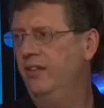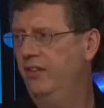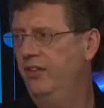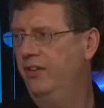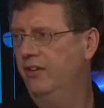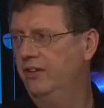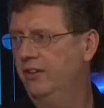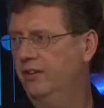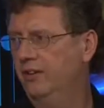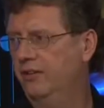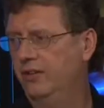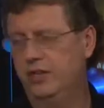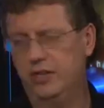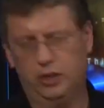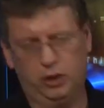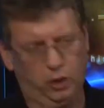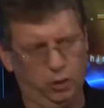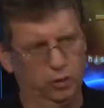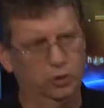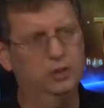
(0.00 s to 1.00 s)
the, the
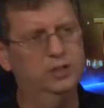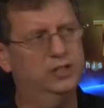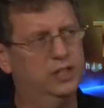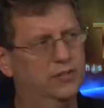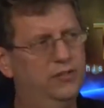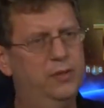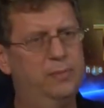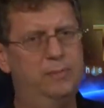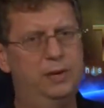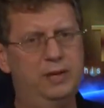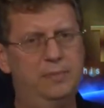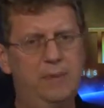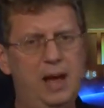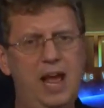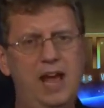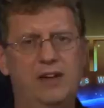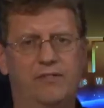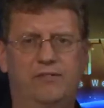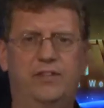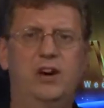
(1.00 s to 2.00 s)
occurrence of the Big
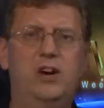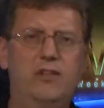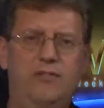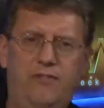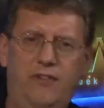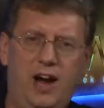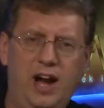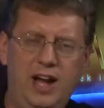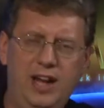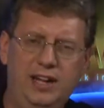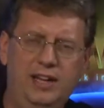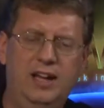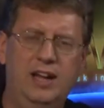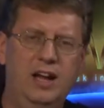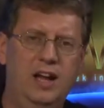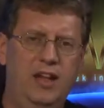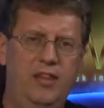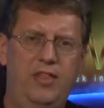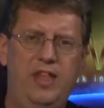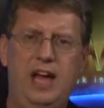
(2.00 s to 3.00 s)
Bang, verifying
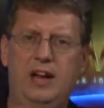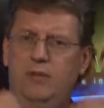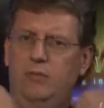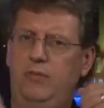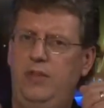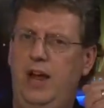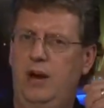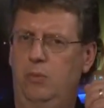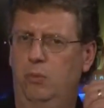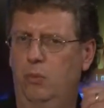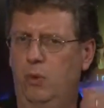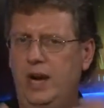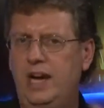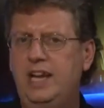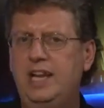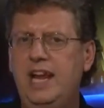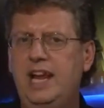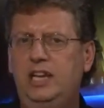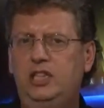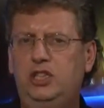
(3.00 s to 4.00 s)
that, that
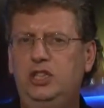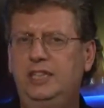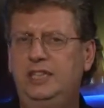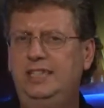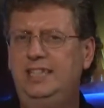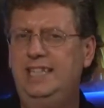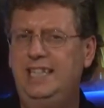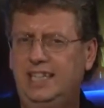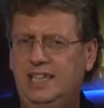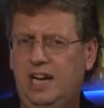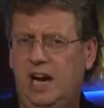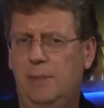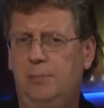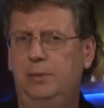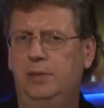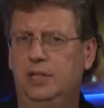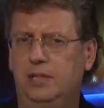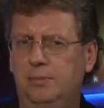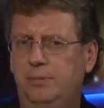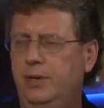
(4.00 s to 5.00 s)
radiation
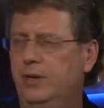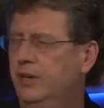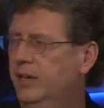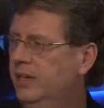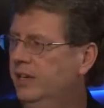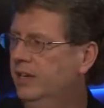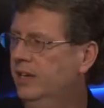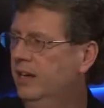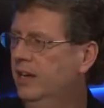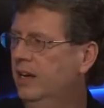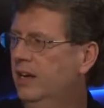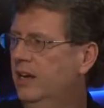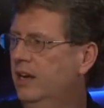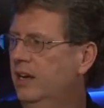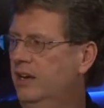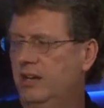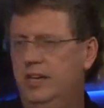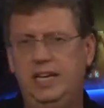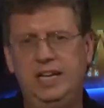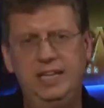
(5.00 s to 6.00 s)
decoupling period
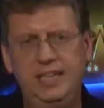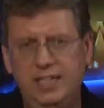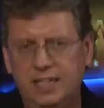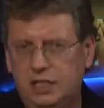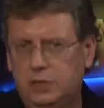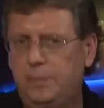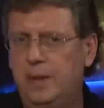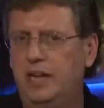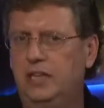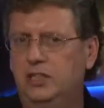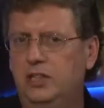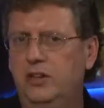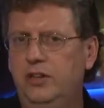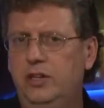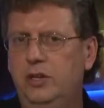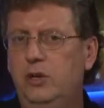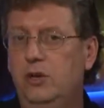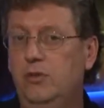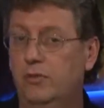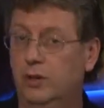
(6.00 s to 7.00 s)
in the expansion of the
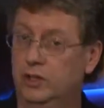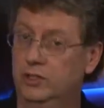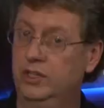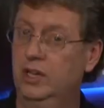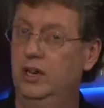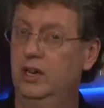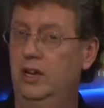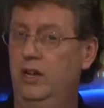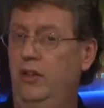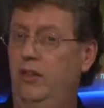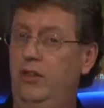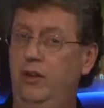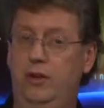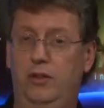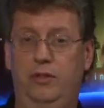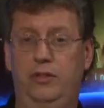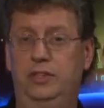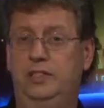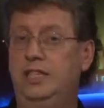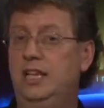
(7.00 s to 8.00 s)
universe. The,
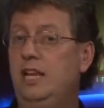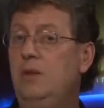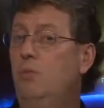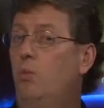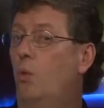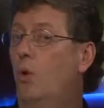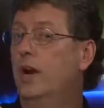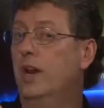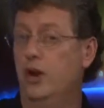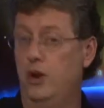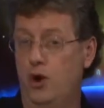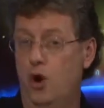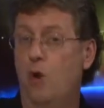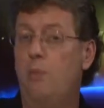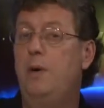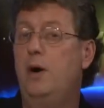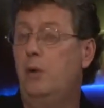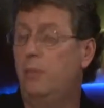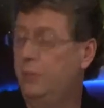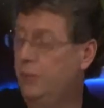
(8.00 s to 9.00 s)
the team won a
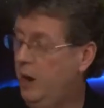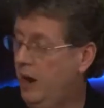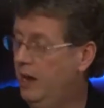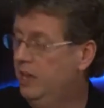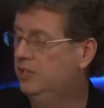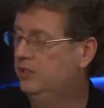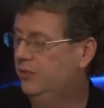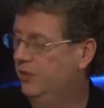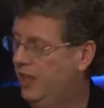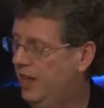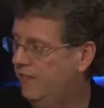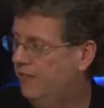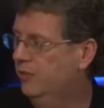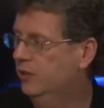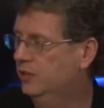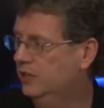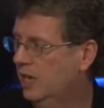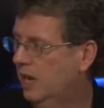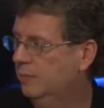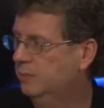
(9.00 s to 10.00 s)
Nobel Prize for that
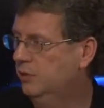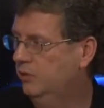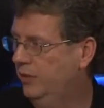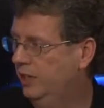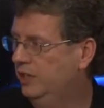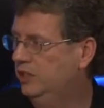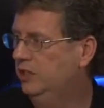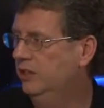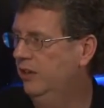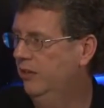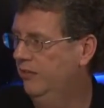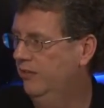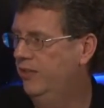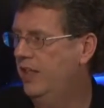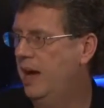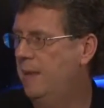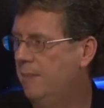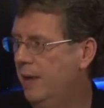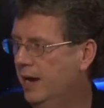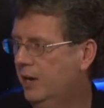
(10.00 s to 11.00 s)
first observation of
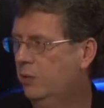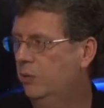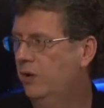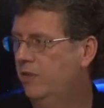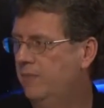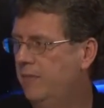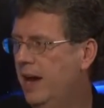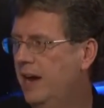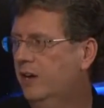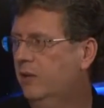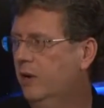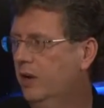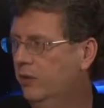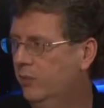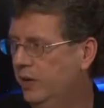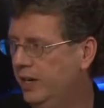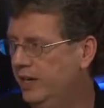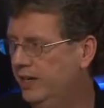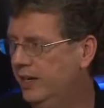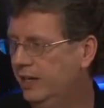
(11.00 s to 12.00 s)
that microwave background
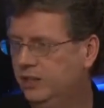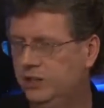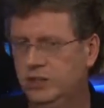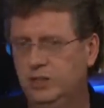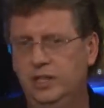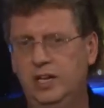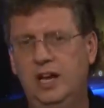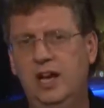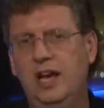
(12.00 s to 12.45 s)
radiation.